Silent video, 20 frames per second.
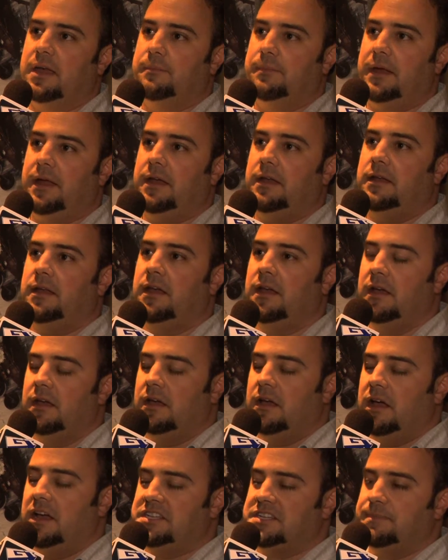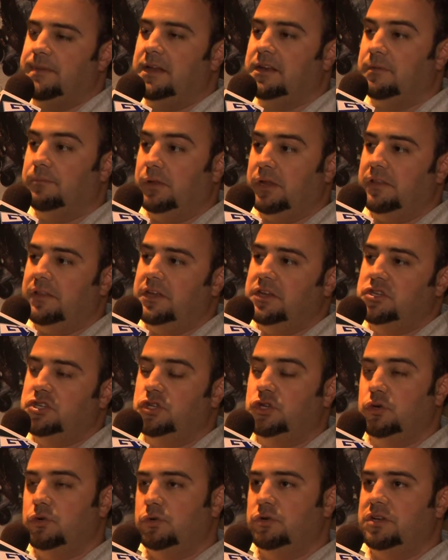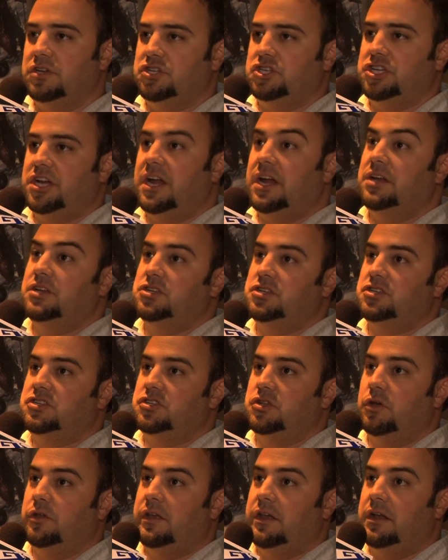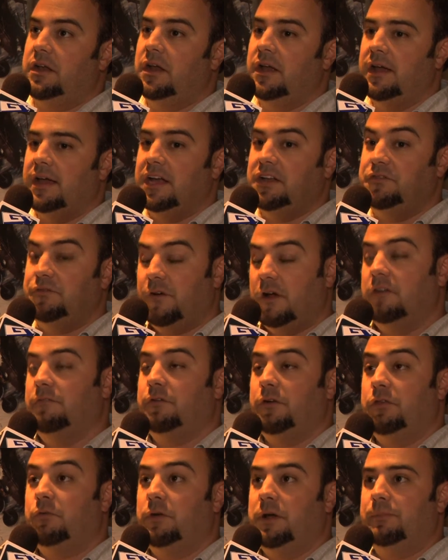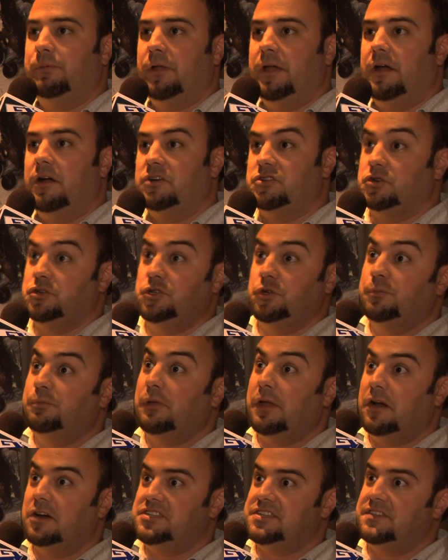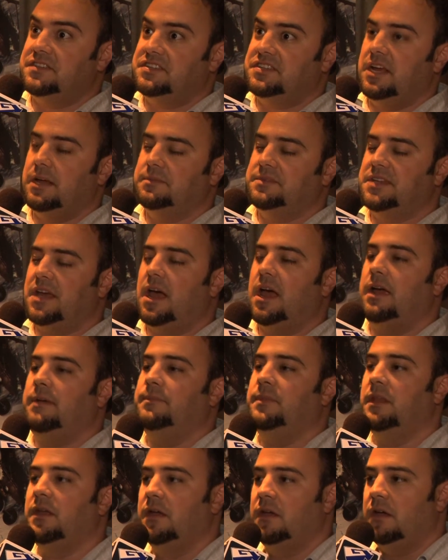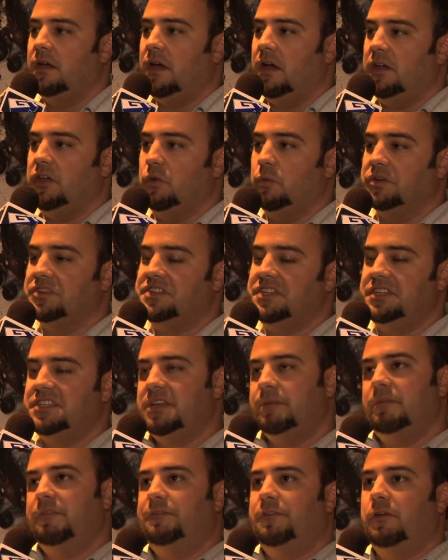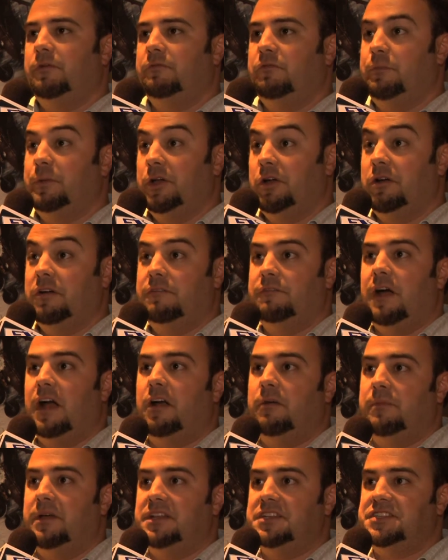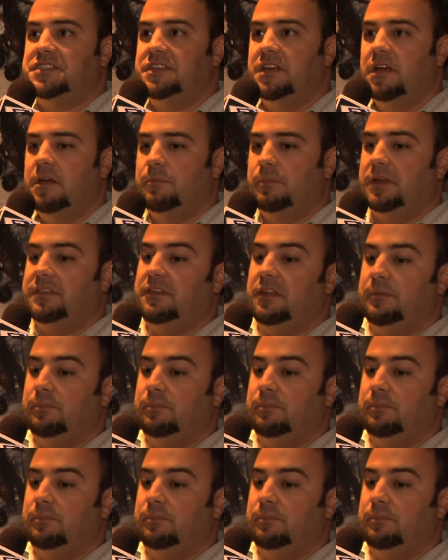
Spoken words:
campaign. It's been completely tuned and changed so that it's fun for 3 players or 2 players at the same time. You will see some familiar environments, but